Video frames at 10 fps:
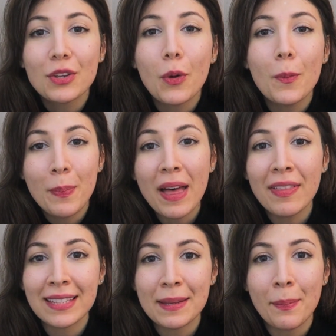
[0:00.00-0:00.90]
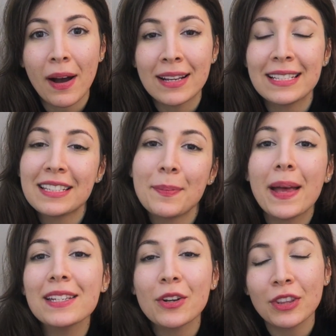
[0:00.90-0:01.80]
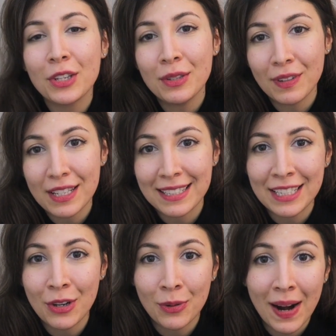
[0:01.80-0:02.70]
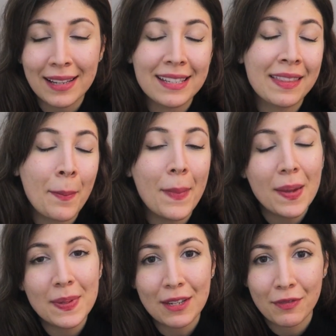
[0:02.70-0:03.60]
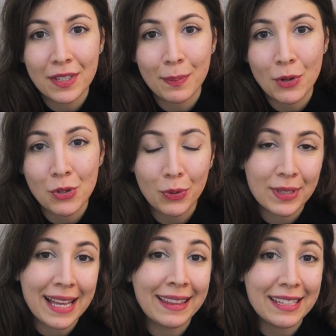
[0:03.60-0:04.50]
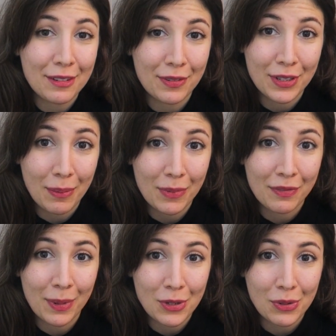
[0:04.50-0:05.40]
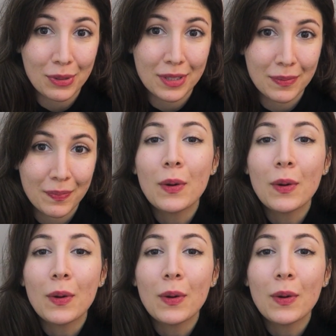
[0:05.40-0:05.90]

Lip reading: So bear that in mind, depending on the university you're at, there may be different modules and the different number of modules.